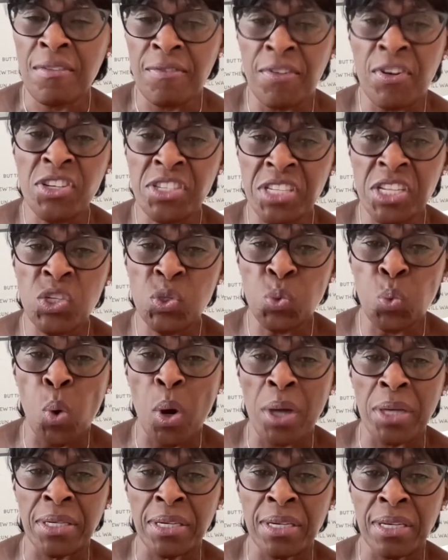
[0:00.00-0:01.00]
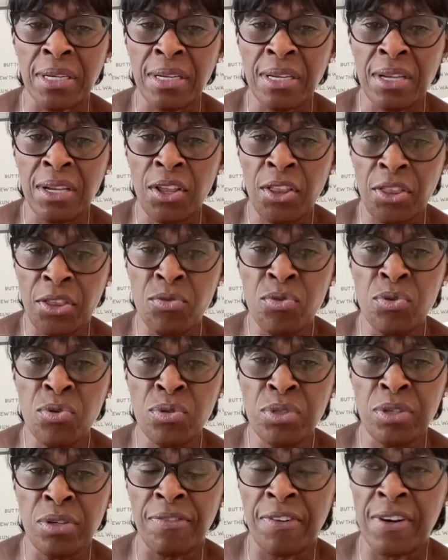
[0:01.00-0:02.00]
verses 1
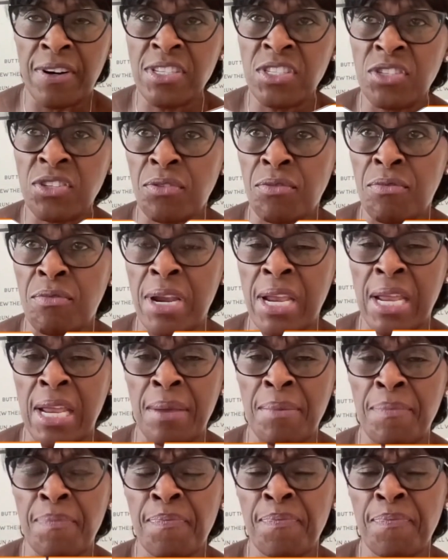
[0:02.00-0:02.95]
through to verse 3.